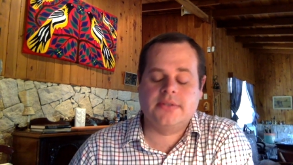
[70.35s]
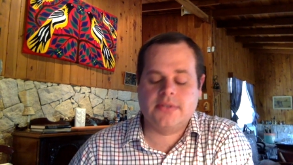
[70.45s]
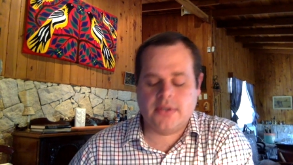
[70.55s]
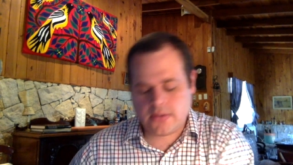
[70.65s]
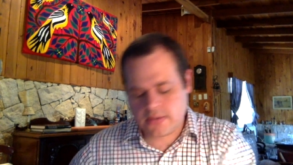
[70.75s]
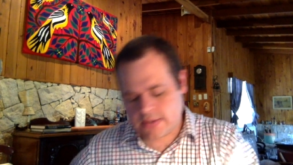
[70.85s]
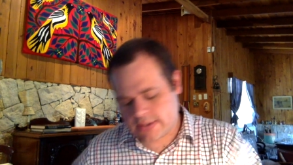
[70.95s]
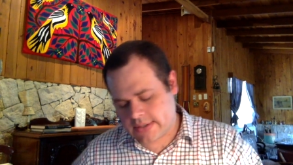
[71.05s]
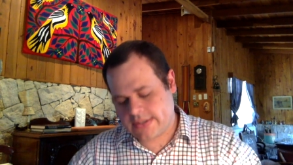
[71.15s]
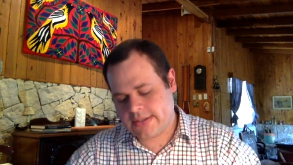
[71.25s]
So
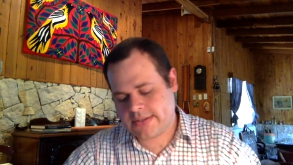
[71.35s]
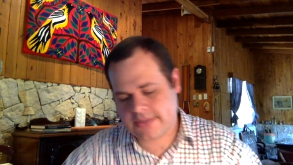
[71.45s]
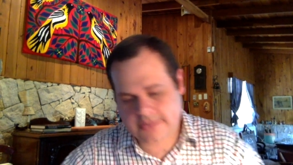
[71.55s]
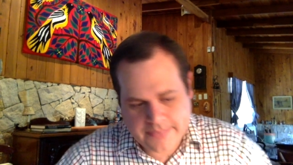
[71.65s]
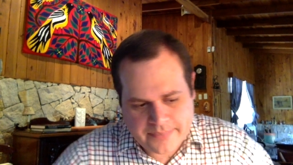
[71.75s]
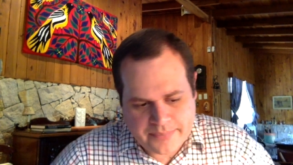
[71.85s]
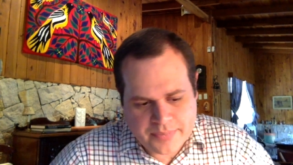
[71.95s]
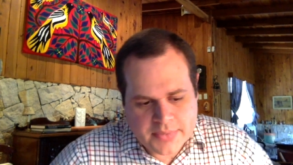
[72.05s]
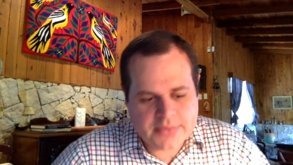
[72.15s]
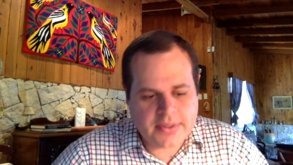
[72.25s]
it's
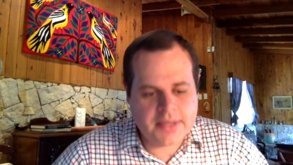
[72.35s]
very